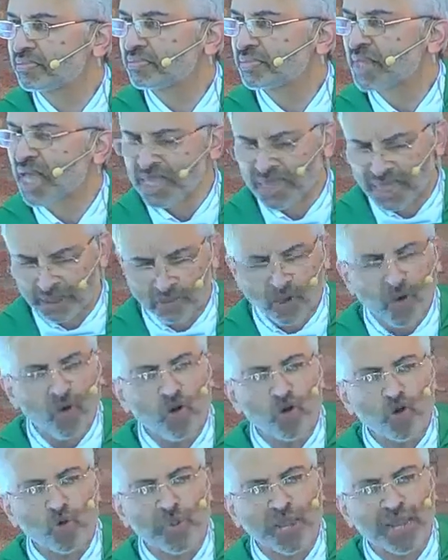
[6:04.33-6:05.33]
The
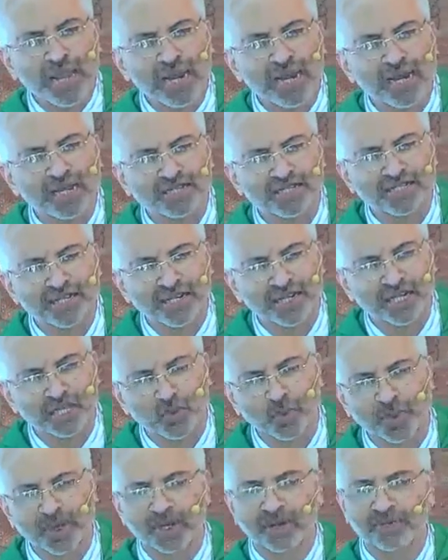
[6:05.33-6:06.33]
more we listen to the
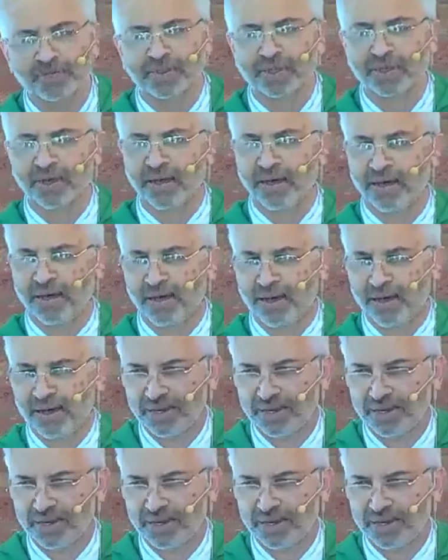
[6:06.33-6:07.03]
Word of God,